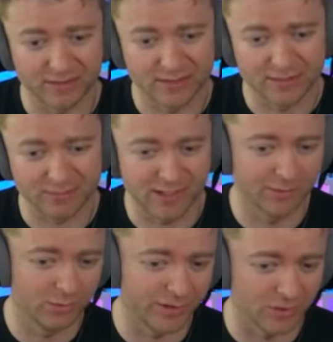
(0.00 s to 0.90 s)
is
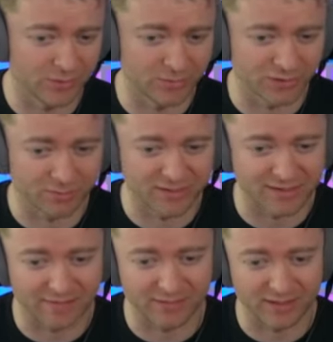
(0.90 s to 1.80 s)
playable, but also bishop
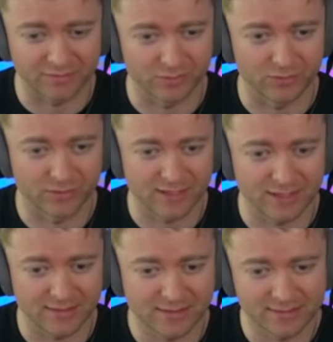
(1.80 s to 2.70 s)
b7 after rook
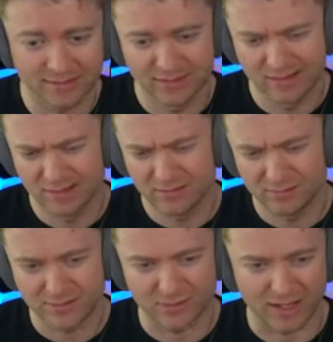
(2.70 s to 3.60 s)
takes.
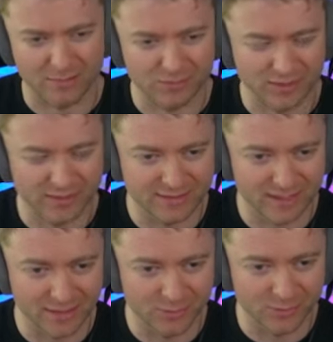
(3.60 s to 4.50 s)
So yeah, I'm trying to
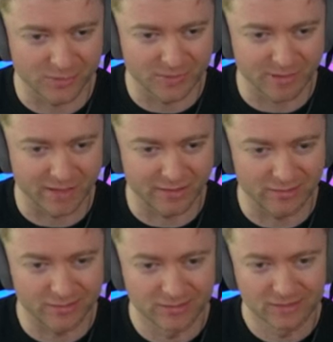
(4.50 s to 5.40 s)
decide which one's
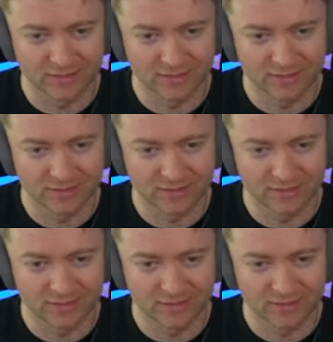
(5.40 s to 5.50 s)
better.